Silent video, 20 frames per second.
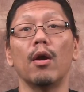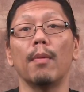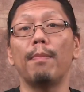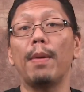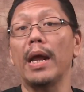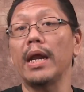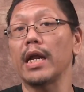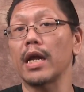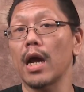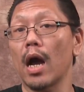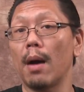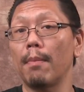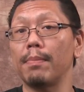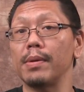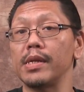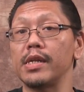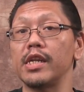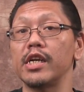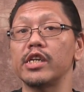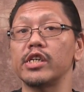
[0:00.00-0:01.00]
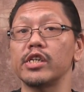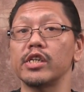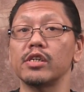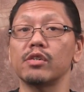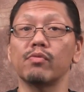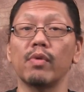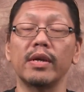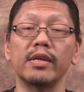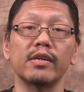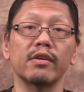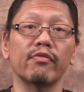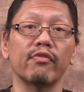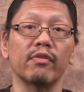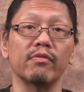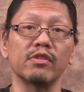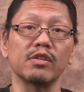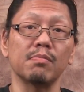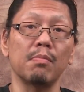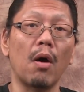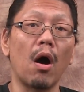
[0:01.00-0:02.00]
There are painting competitions ranging
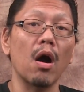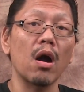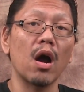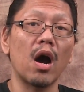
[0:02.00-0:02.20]
from small